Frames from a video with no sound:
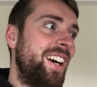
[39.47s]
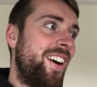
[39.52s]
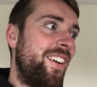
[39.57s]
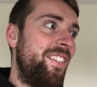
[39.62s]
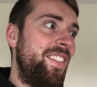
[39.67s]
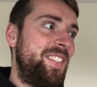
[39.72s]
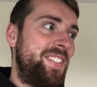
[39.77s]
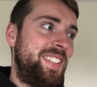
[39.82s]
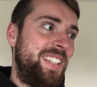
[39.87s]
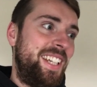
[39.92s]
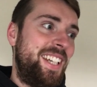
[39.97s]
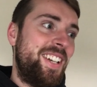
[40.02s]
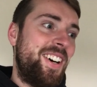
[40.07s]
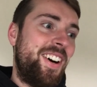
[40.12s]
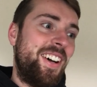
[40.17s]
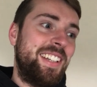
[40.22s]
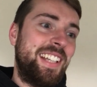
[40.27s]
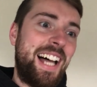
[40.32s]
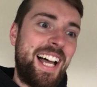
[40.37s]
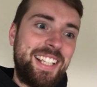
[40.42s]
Obviously in
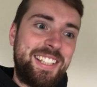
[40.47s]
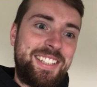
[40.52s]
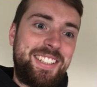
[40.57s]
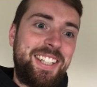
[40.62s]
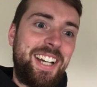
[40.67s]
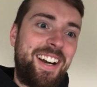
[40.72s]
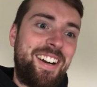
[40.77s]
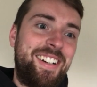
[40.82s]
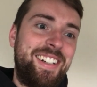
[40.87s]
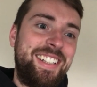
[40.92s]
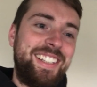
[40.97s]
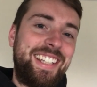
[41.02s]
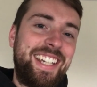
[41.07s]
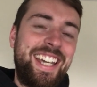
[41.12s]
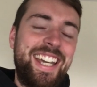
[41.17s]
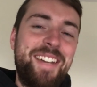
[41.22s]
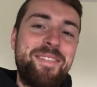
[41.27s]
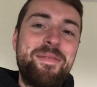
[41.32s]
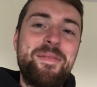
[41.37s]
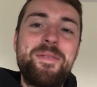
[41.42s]
our last charity
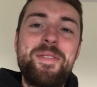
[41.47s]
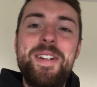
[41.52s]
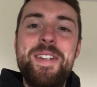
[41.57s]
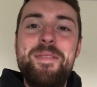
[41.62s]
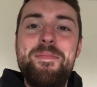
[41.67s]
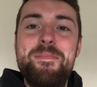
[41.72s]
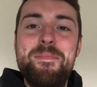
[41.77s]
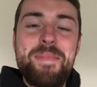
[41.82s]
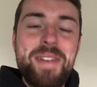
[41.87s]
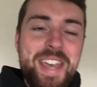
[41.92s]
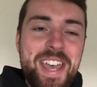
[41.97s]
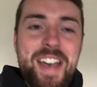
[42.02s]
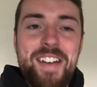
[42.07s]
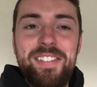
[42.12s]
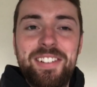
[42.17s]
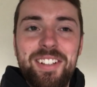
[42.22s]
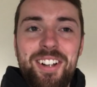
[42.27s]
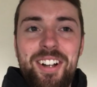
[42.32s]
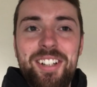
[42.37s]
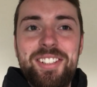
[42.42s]
game we may
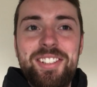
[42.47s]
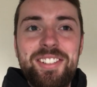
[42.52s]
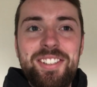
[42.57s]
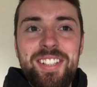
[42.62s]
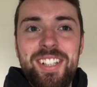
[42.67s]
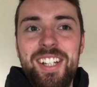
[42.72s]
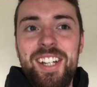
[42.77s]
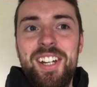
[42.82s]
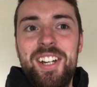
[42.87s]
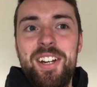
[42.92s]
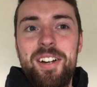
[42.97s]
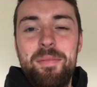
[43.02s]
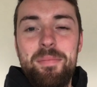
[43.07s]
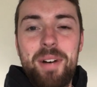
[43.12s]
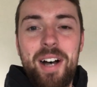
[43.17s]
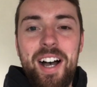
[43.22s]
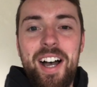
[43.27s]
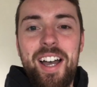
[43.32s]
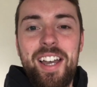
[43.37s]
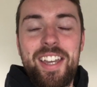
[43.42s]
have lost
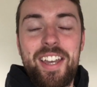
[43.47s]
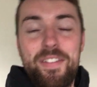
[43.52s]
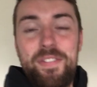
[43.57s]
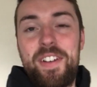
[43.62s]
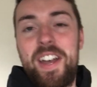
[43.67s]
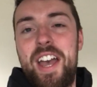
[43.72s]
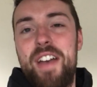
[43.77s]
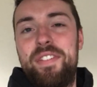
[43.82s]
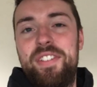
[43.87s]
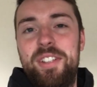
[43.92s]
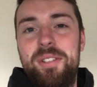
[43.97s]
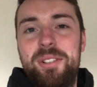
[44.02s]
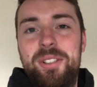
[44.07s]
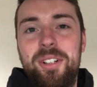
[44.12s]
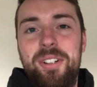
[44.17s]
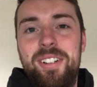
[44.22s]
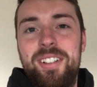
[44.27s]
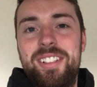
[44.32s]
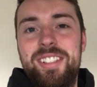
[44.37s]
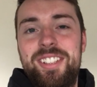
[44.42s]
by a fair few
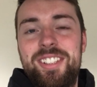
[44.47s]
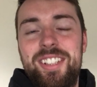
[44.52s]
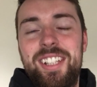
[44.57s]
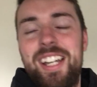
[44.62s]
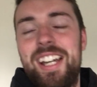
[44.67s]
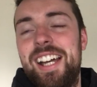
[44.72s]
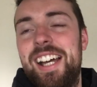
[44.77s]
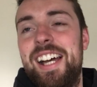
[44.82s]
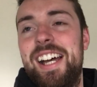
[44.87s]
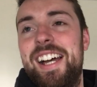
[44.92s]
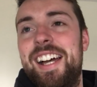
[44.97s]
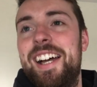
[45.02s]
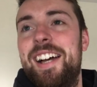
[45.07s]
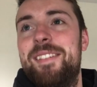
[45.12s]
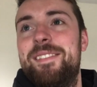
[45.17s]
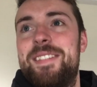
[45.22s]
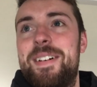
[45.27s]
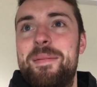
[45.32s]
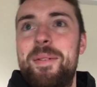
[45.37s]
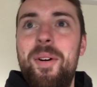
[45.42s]
goals.
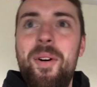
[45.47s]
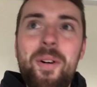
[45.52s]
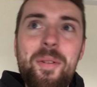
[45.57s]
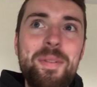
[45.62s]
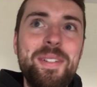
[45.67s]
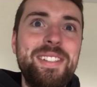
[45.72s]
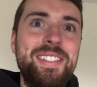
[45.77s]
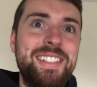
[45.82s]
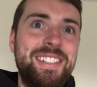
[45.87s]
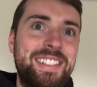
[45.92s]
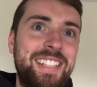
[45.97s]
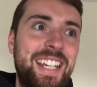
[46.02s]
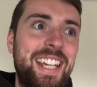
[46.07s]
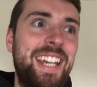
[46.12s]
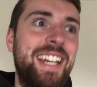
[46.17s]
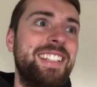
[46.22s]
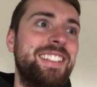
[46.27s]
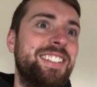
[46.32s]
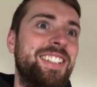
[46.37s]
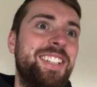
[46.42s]
I'm hoping
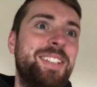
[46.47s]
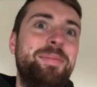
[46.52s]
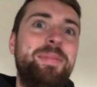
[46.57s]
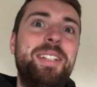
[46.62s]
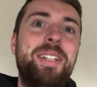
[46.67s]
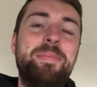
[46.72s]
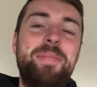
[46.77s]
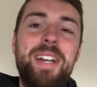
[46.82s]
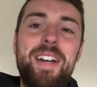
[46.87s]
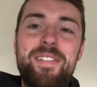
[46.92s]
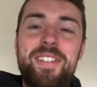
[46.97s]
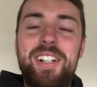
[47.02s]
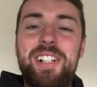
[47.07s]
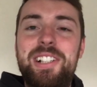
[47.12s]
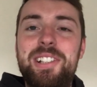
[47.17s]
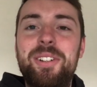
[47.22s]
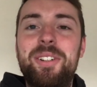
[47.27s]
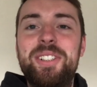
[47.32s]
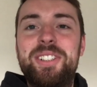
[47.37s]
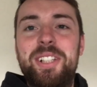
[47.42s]
today is going to be a bit of a
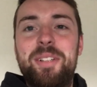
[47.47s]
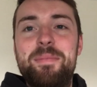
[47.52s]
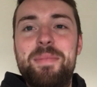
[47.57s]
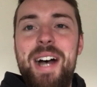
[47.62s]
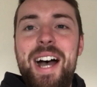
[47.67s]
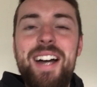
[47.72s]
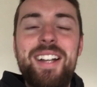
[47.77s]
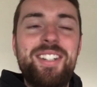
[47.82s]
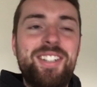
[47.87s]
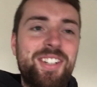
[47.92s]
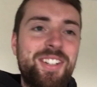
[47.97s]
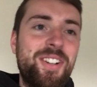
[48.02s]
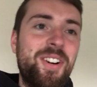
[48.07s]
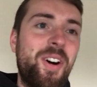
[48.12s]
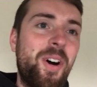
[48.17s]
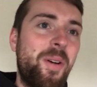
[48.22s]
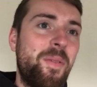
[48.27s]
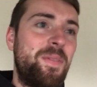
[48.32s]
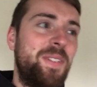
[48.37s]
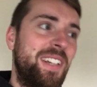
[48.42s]
closer match and
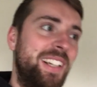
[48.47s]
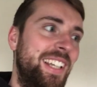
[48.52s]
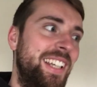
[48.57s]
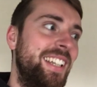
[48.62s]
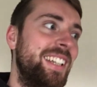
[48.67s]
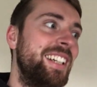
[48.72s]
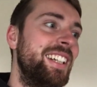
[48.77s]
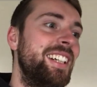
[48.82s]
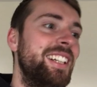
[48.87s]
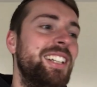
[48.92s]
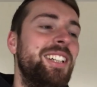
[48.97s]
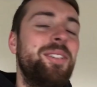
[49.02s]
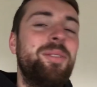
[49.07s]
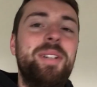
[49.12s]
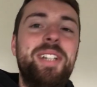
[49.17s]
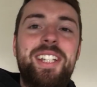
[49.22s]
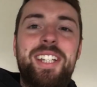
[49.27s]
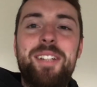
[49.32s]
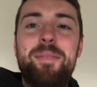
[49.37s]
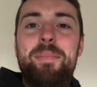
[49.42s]
hopefully
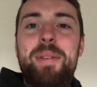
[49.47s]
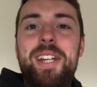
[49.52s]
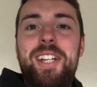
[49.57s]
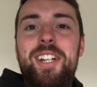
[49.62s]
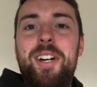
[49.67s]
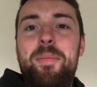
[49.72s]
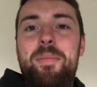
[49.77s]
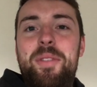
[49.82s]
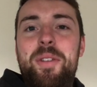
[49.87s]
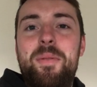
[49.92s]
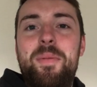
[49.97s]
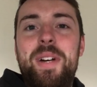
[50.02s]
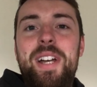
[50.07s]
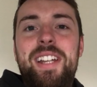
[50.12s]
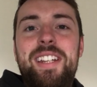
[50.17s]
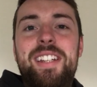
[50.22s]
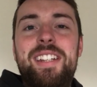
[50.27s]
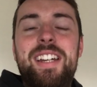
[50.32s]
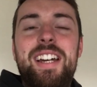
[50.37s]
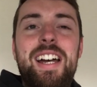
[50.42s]
we can pick up the
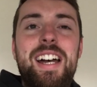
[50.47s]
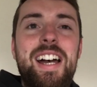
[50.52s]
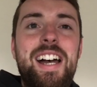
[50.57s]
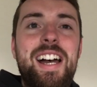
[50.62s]
win.